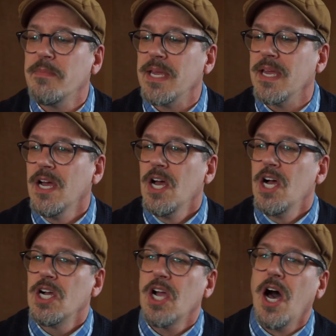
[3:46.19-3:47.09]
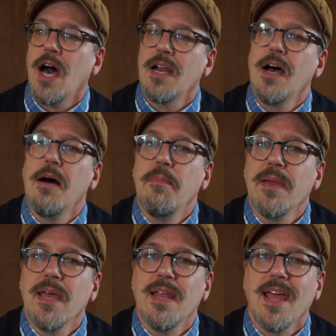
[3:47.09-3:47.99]
to be caught
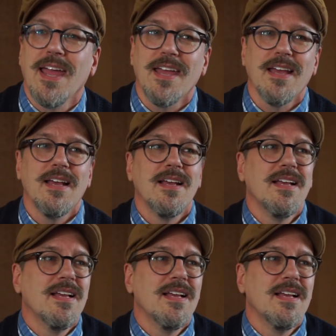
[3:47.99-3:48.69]
up in a